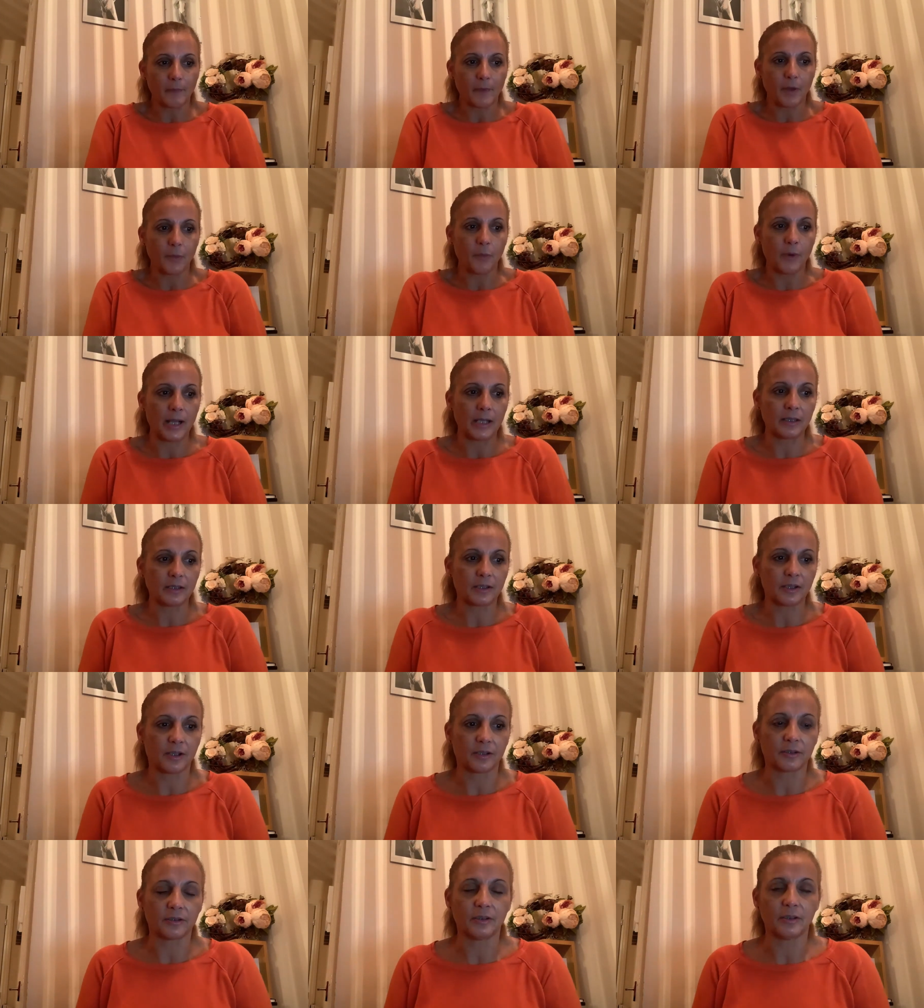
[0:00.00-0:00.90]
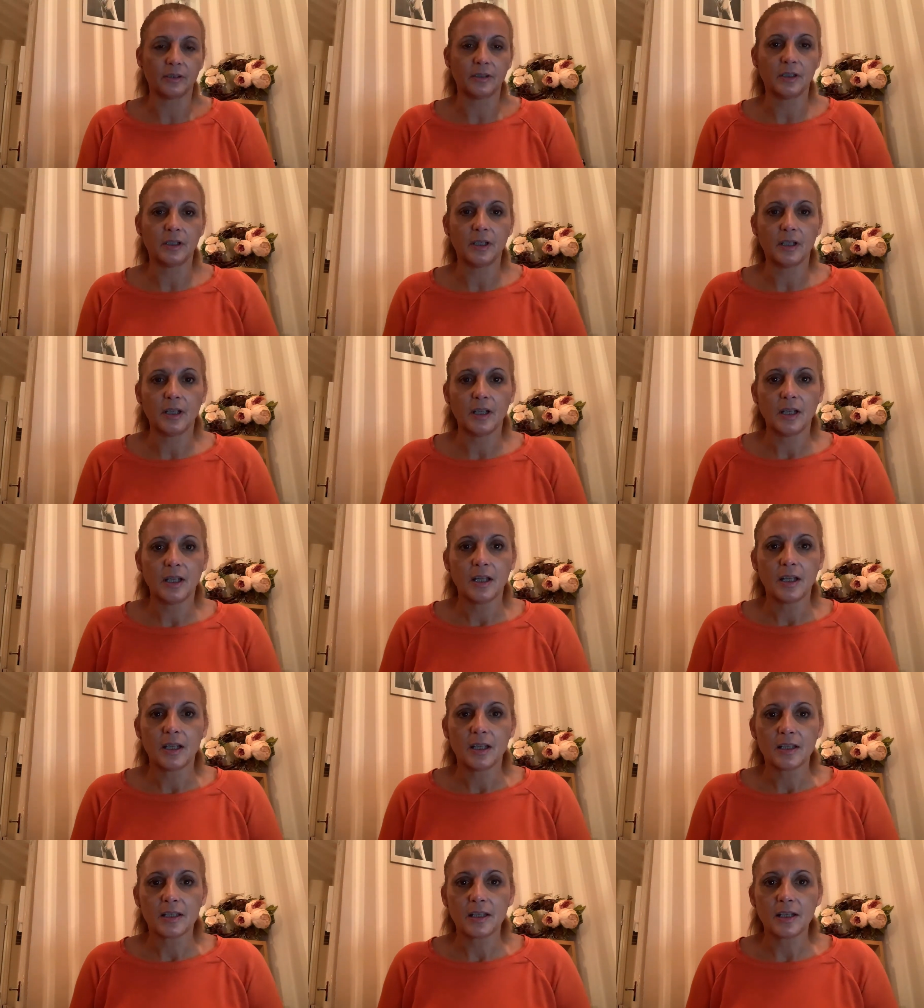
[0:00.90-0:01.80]
Well done.
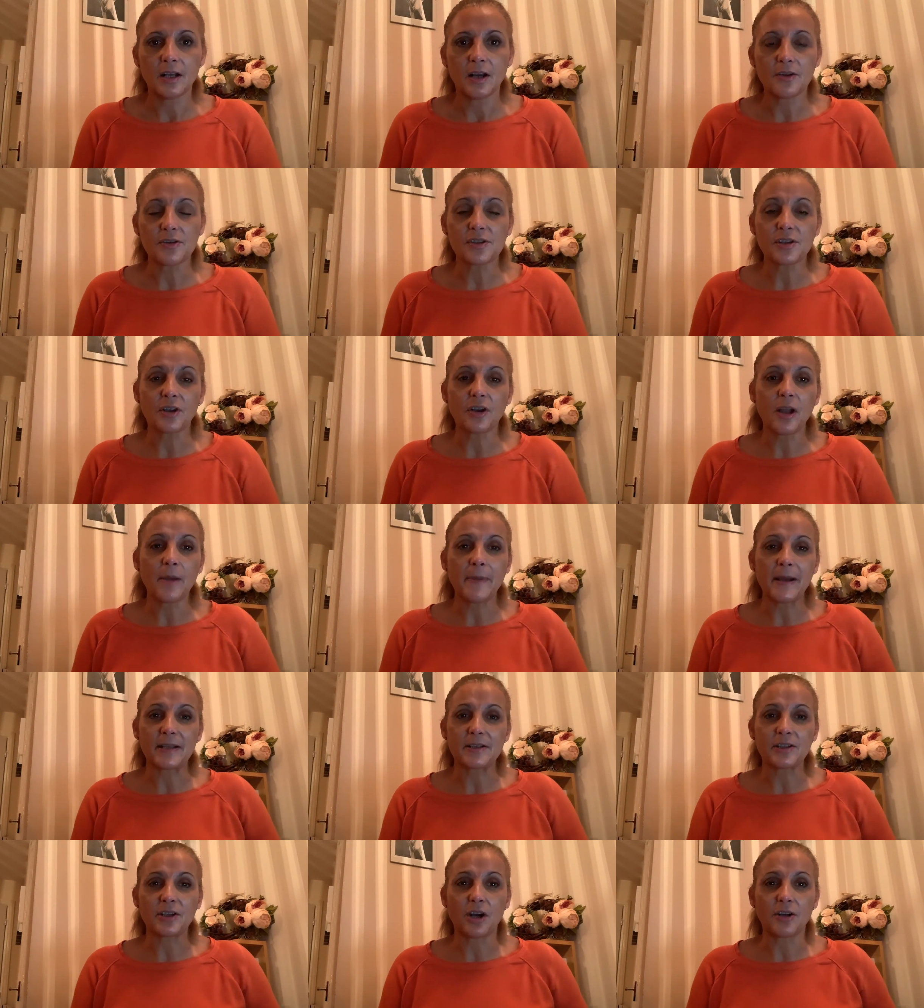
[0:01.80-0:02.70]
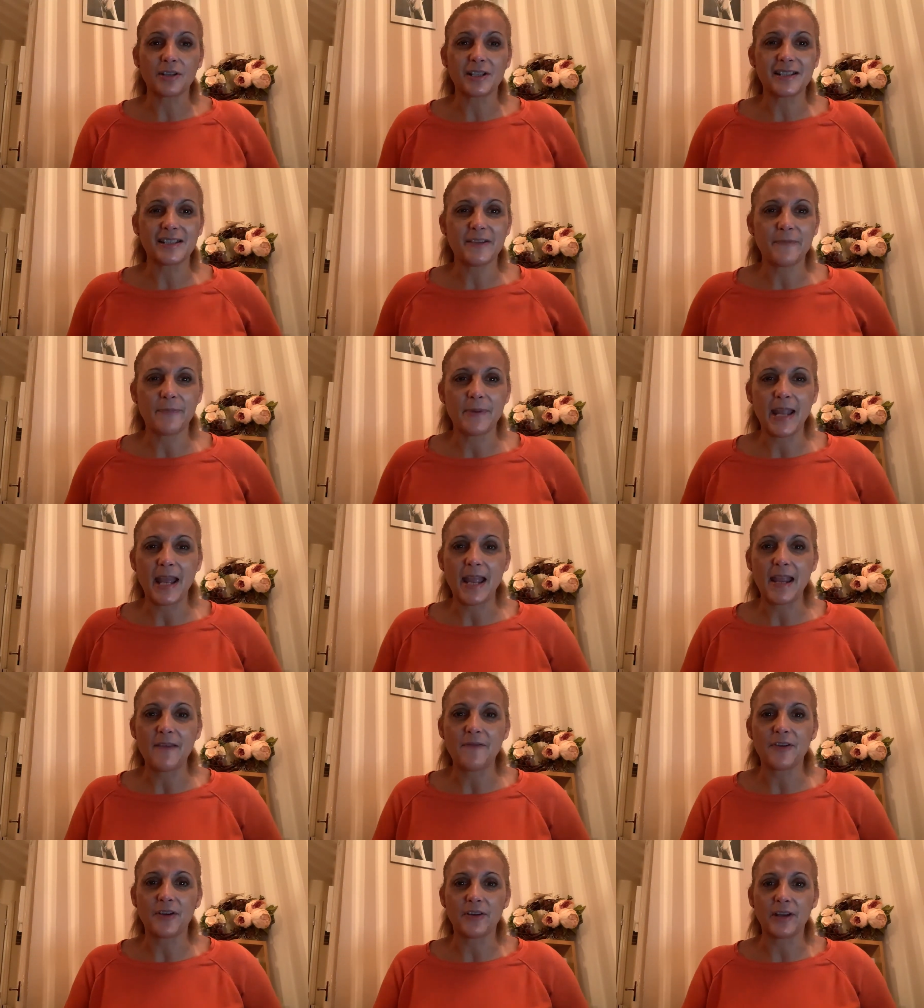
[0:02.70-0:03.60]
You know, so going back to cognitive
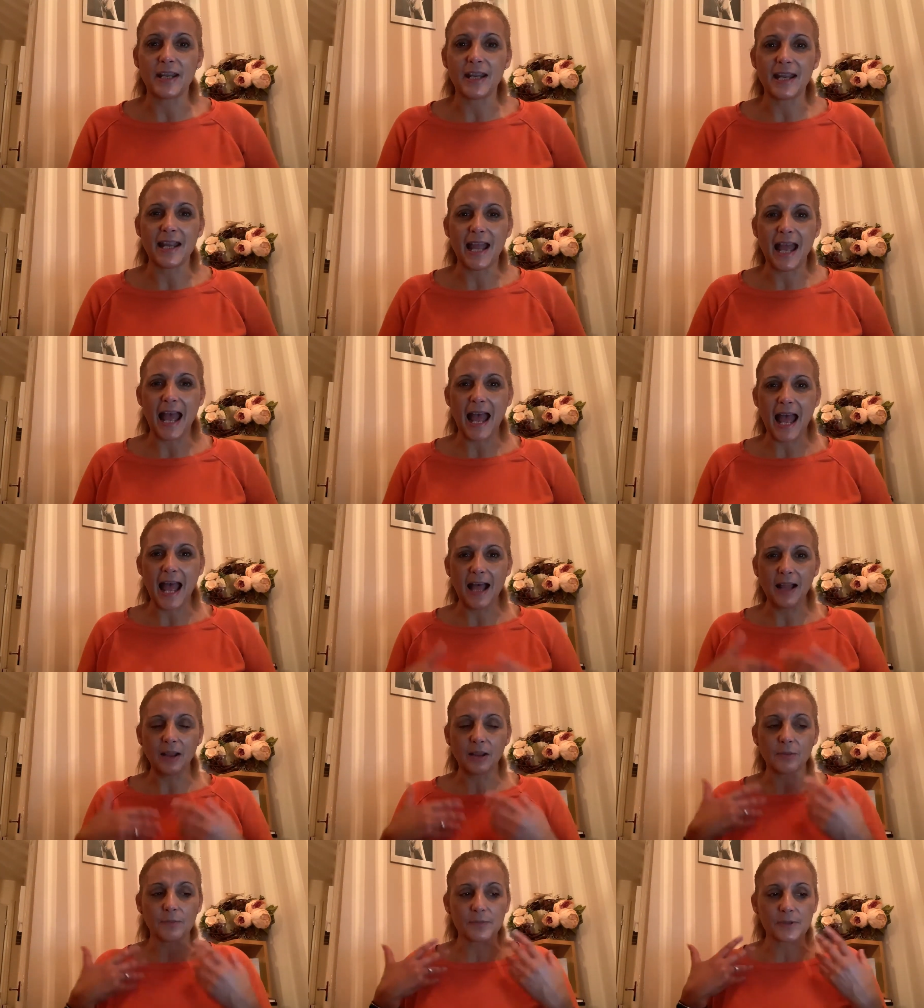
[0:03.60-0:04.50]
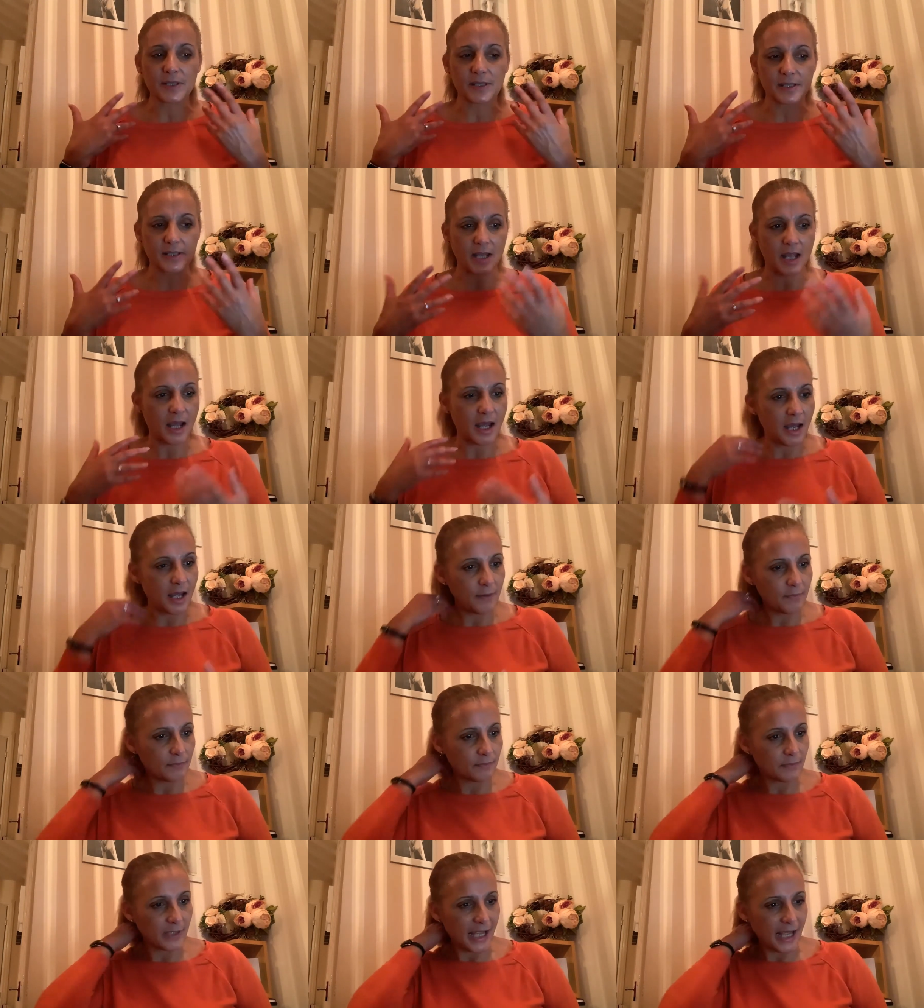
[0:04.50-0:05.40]
behaviour, it helps
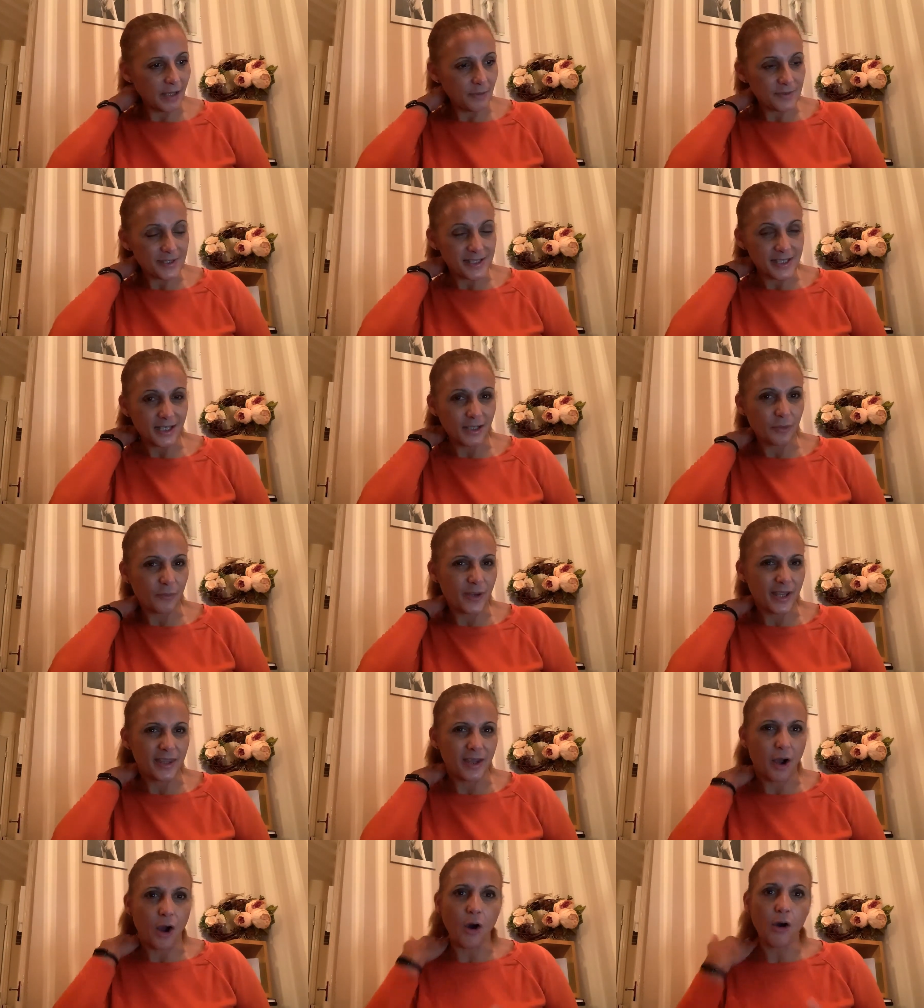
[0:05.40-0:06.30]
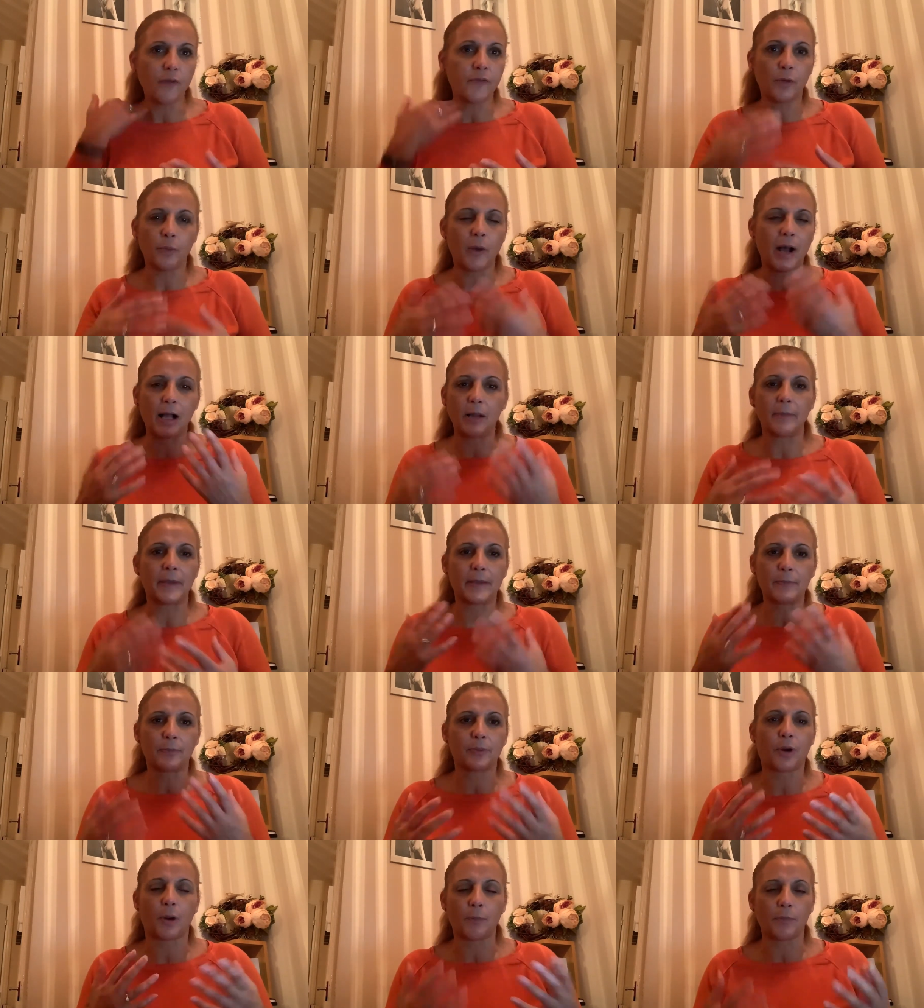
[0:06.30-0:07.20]
deal with overwhelming
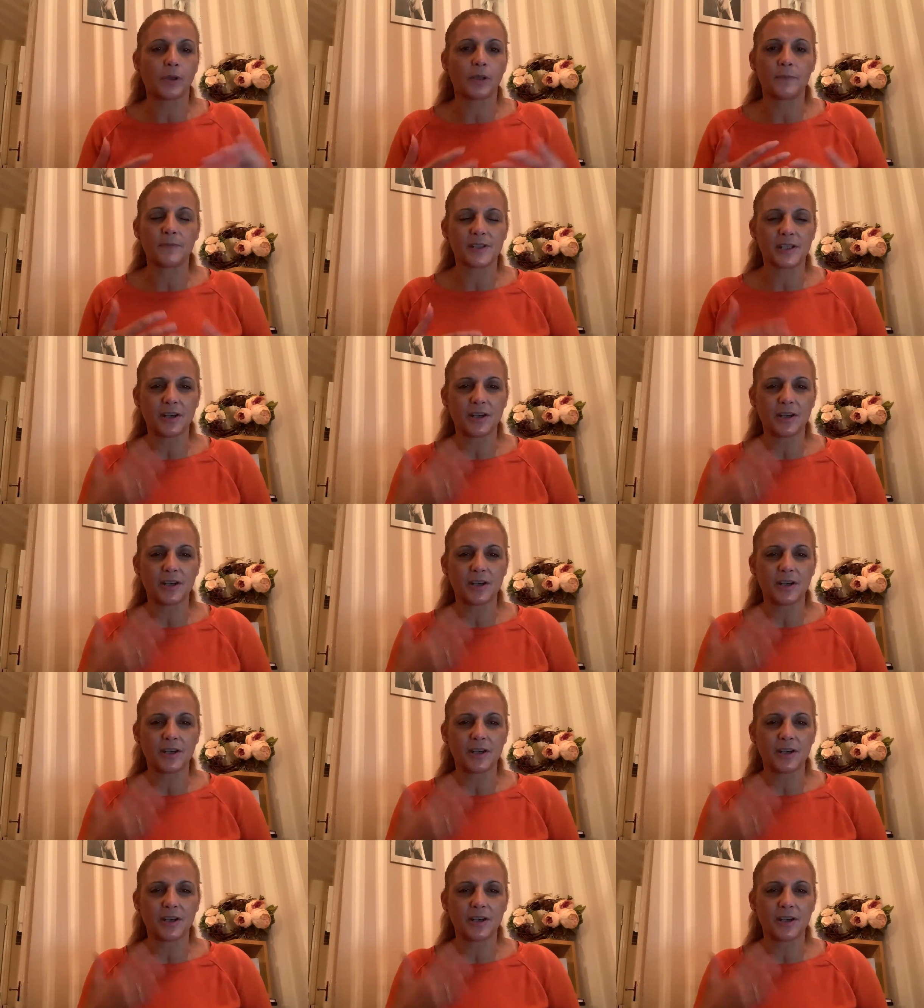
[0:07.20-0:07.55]
problems.